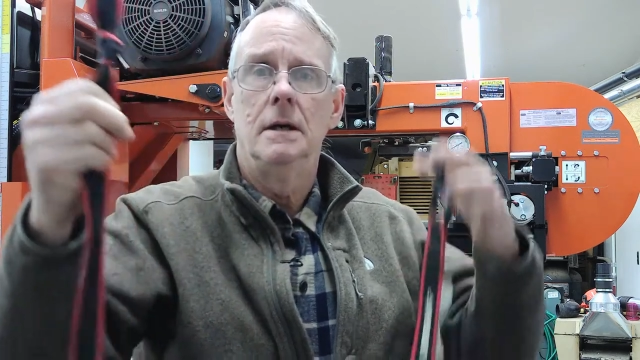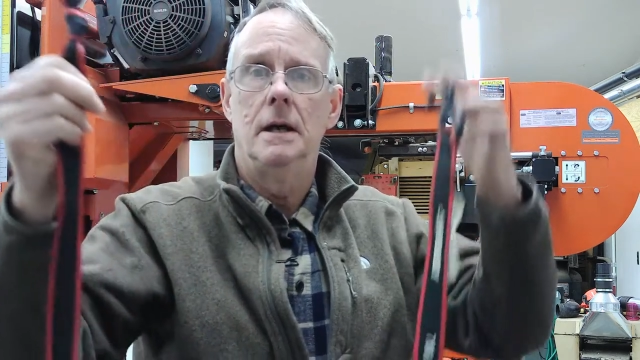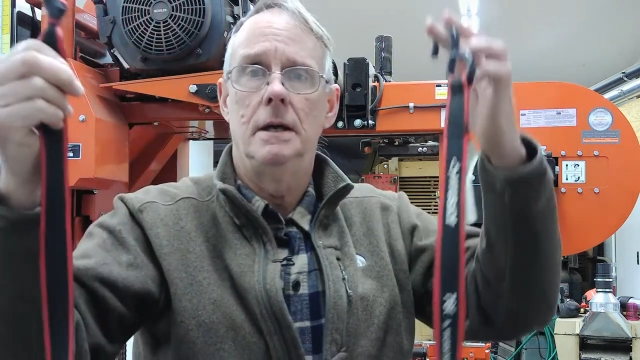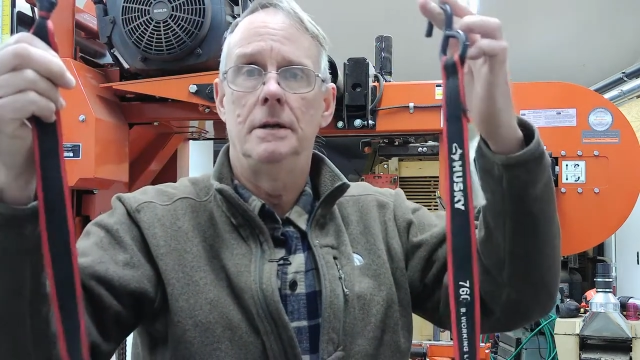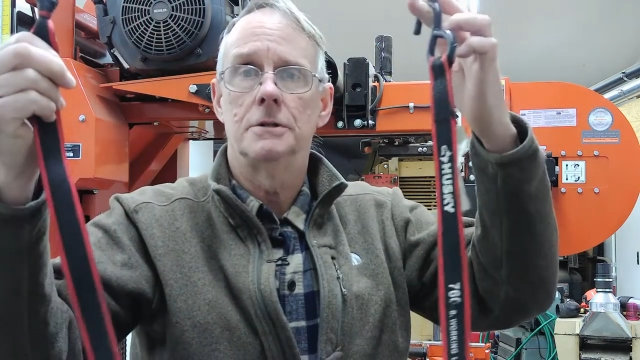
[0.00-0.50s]

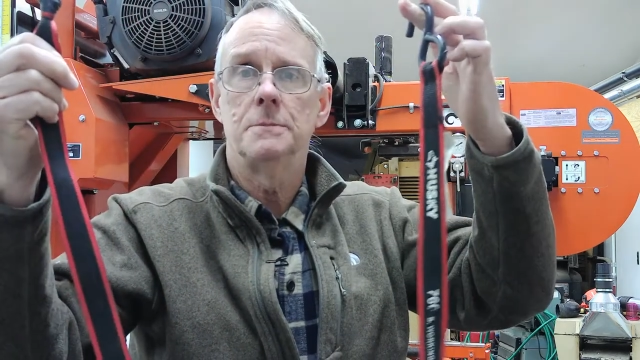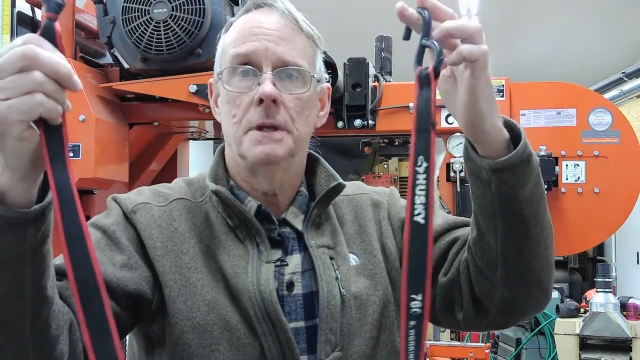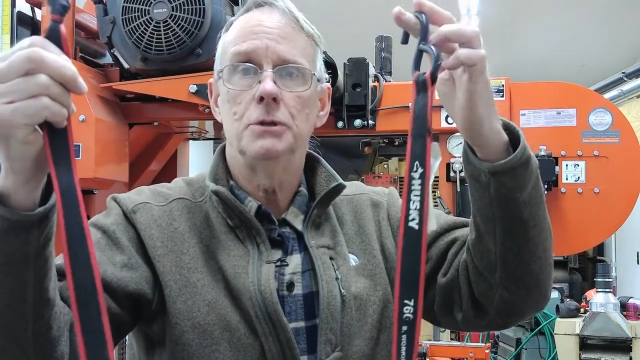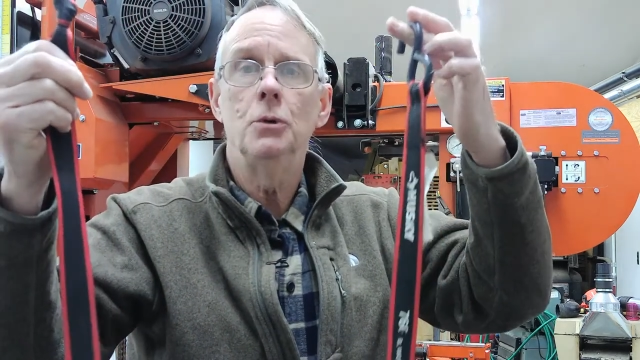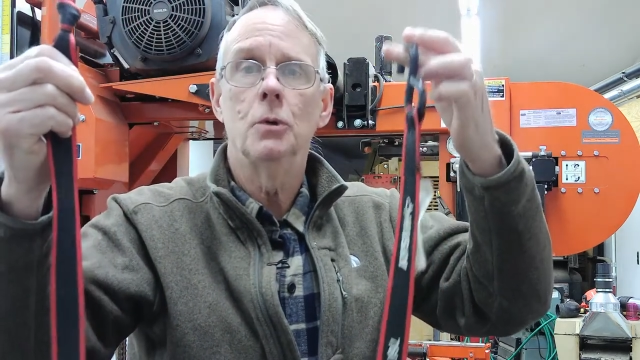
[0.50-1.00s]
and here's
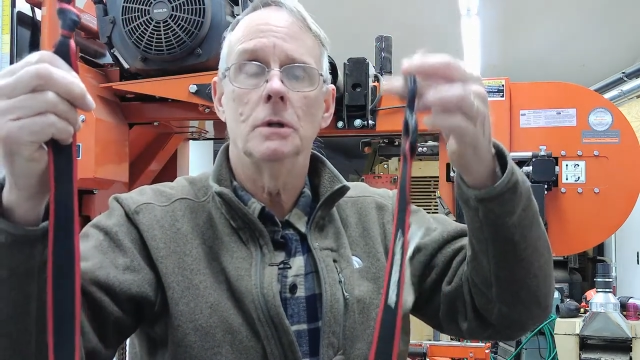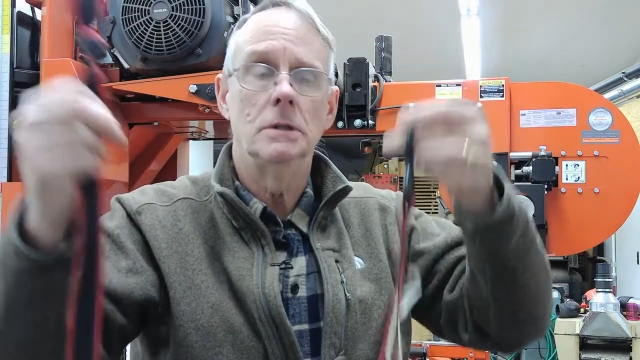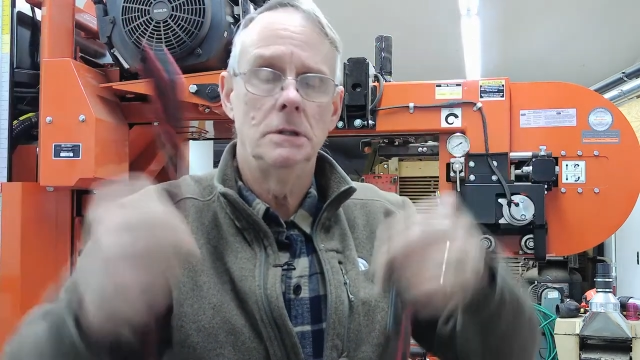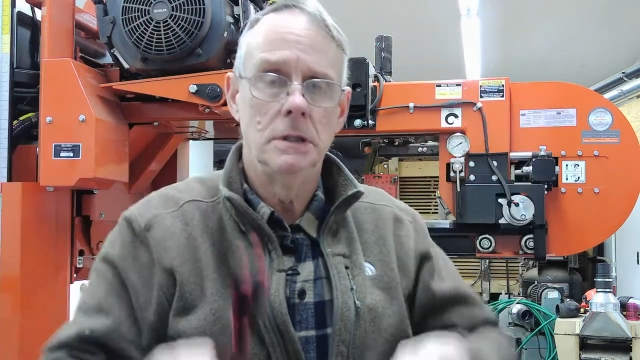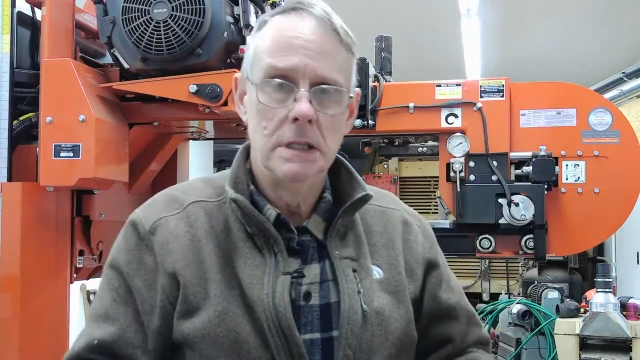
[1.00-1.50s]
my tool.
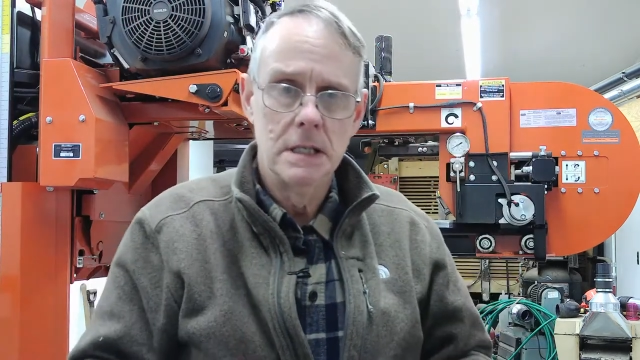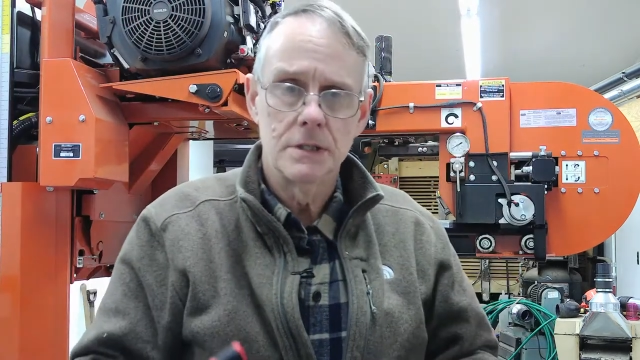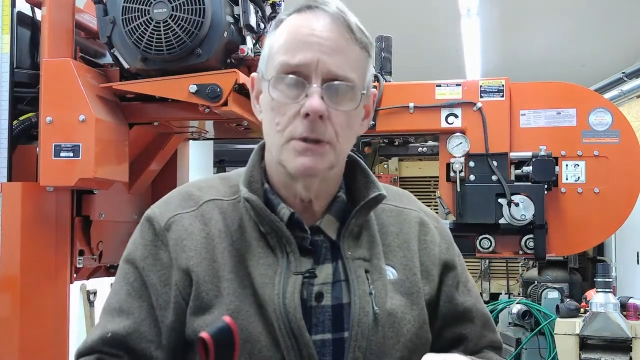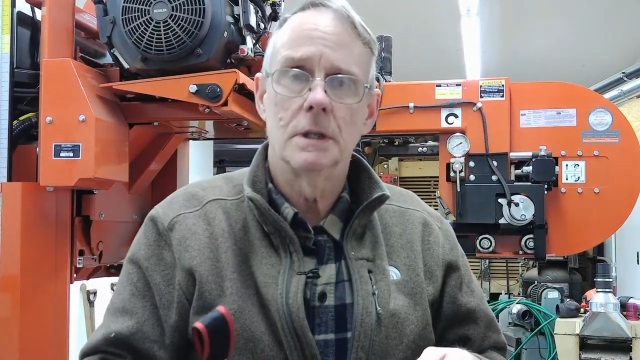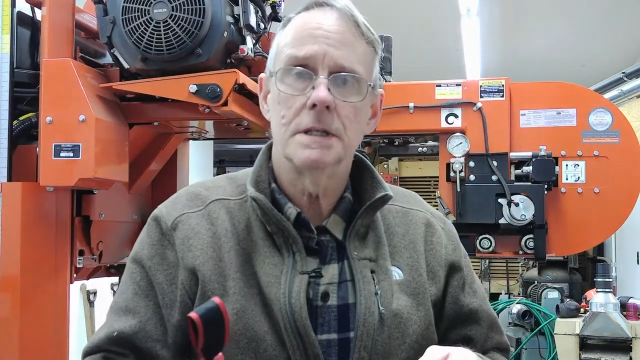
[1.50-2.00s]

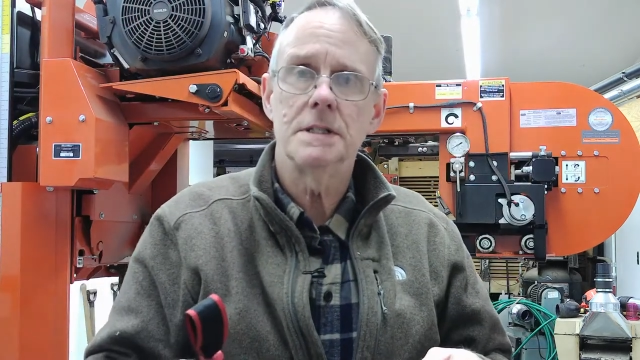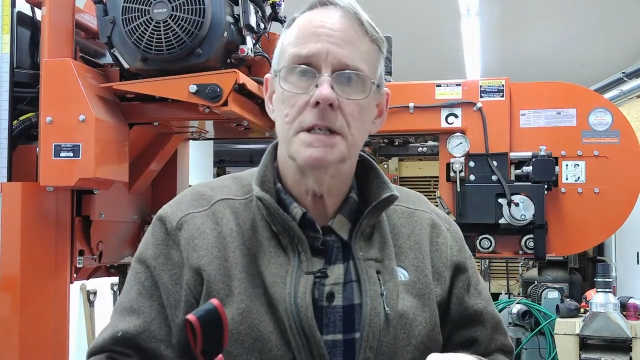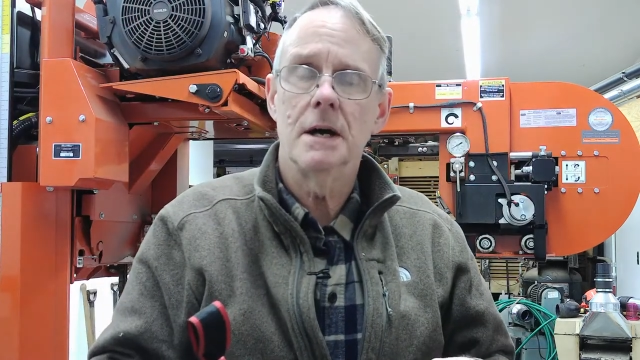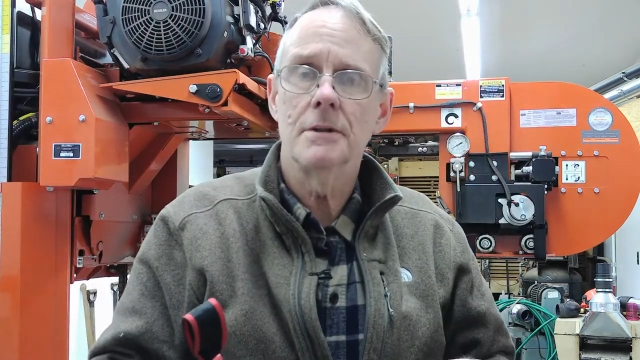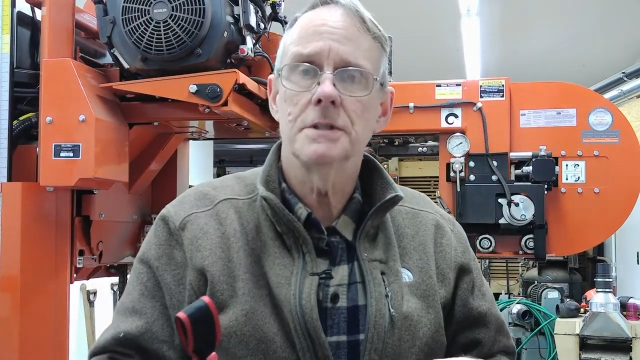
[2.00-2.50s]
So let's
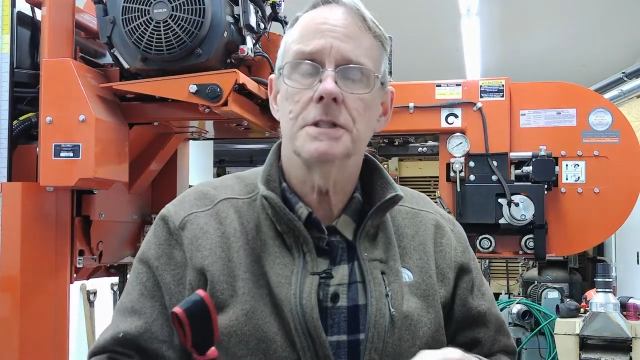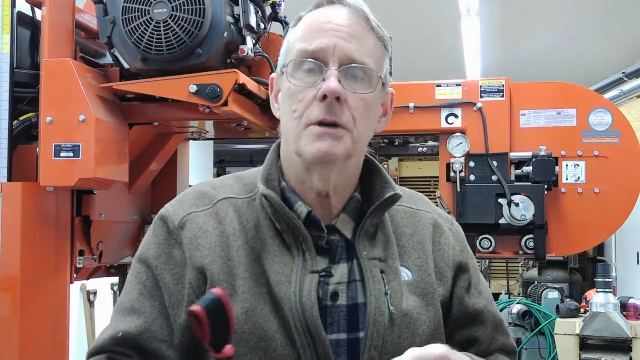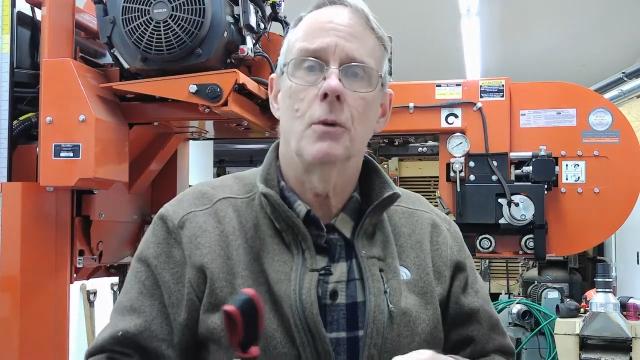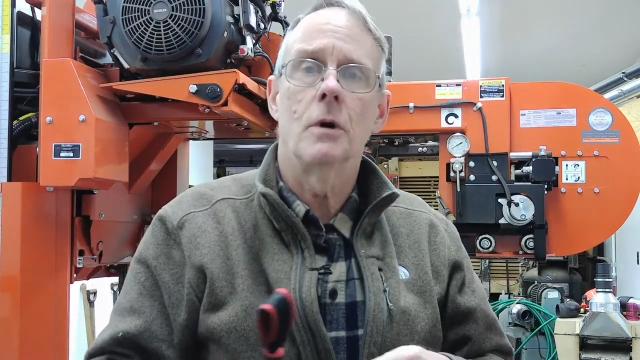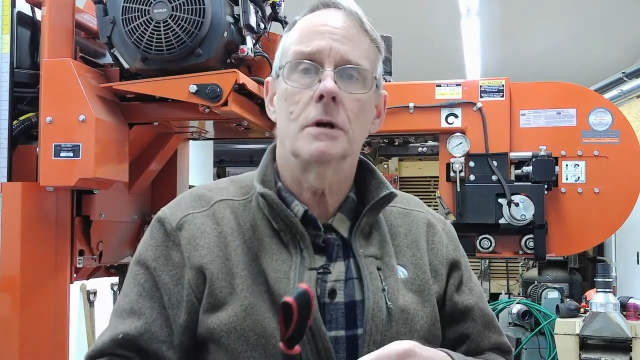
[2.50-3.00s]
see how this
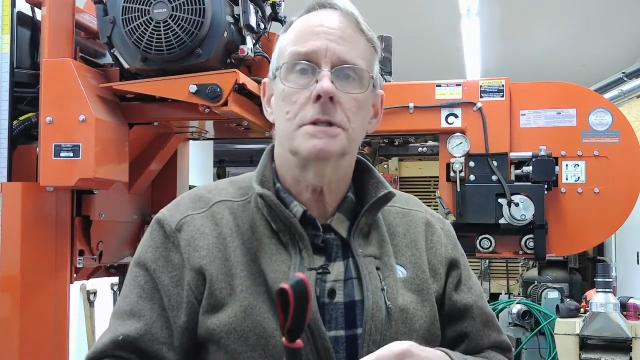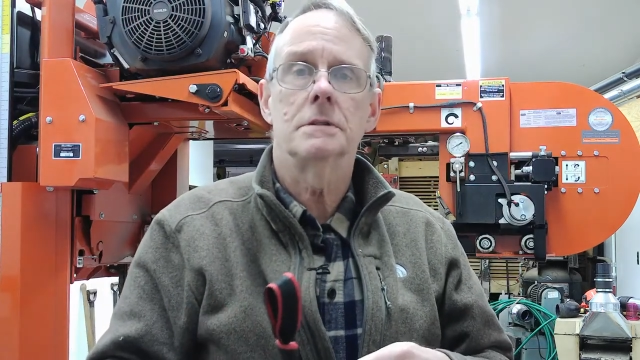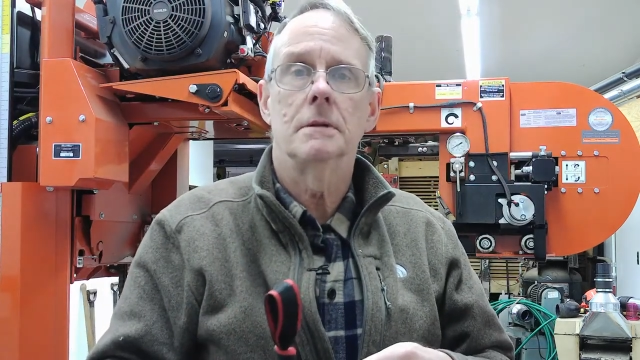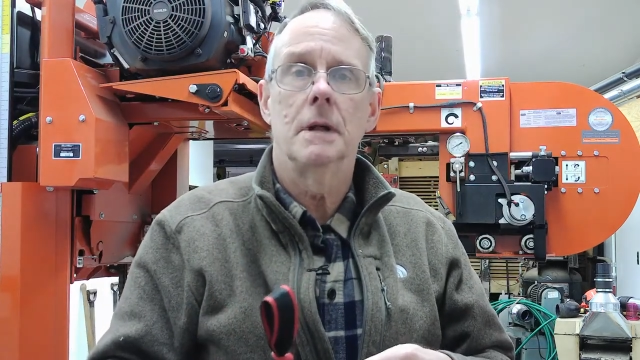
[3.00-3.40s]
thing works,